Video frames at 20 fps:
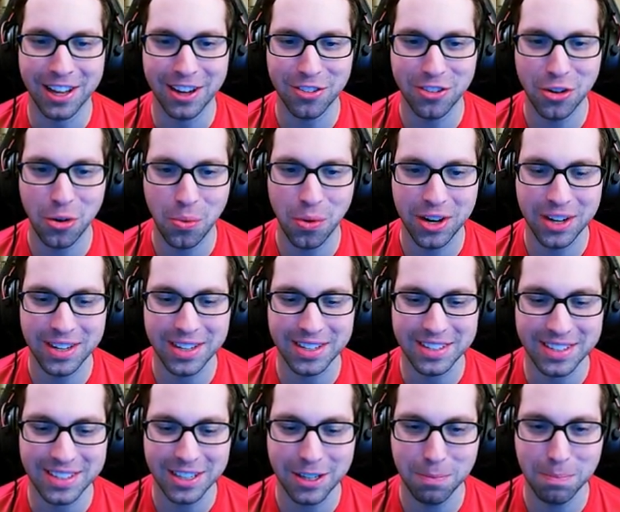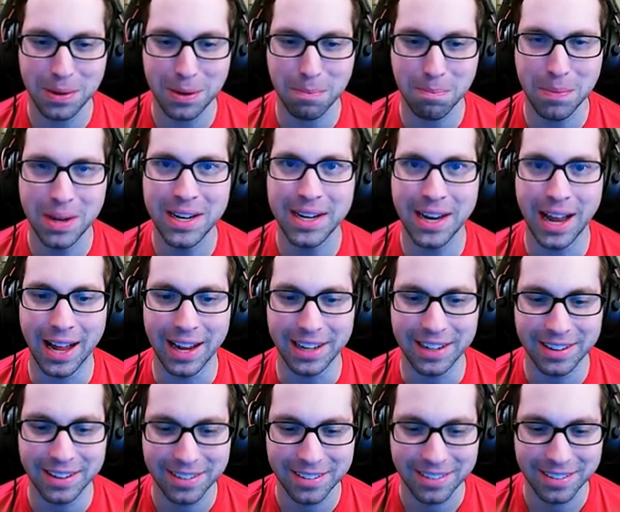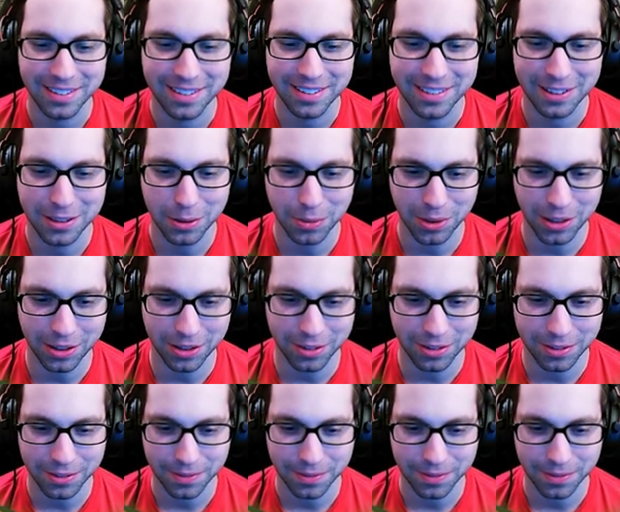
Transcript: I don't know what it is. It could be midnight. Go.